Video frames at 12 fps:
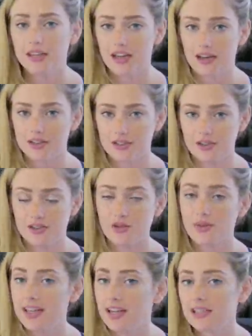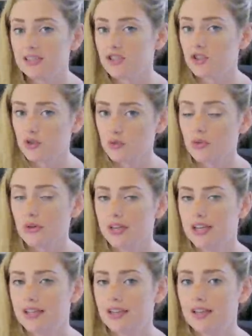other characters, you cannot
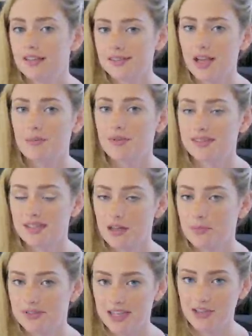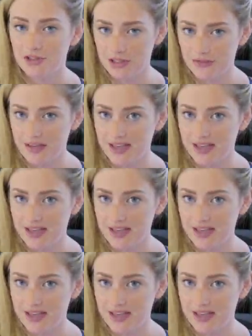destroy Sombra's teleportation